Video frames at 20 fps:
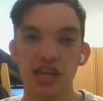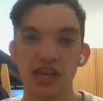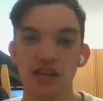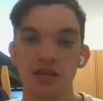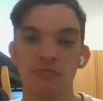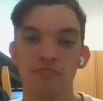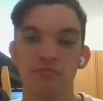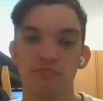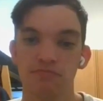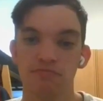
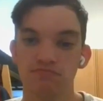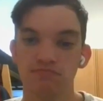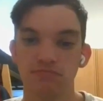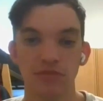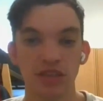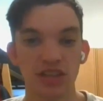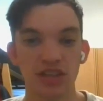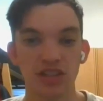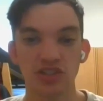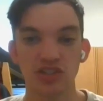need, I
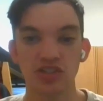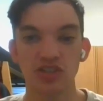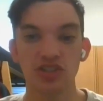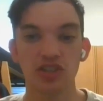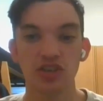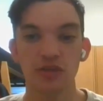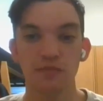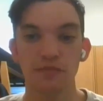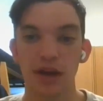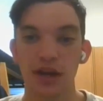think this
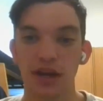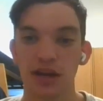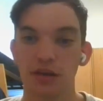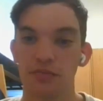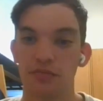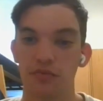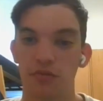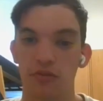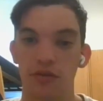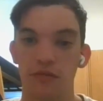is a good
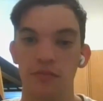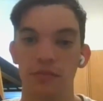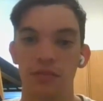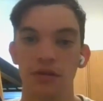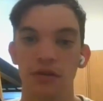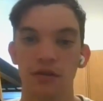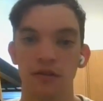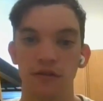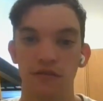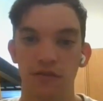pickup
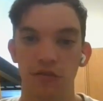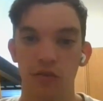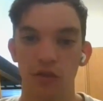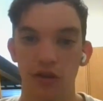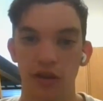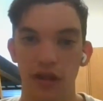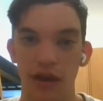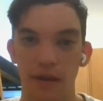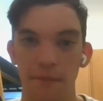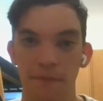
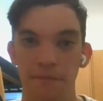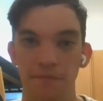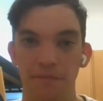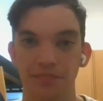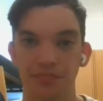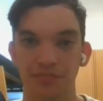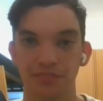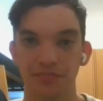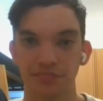for them.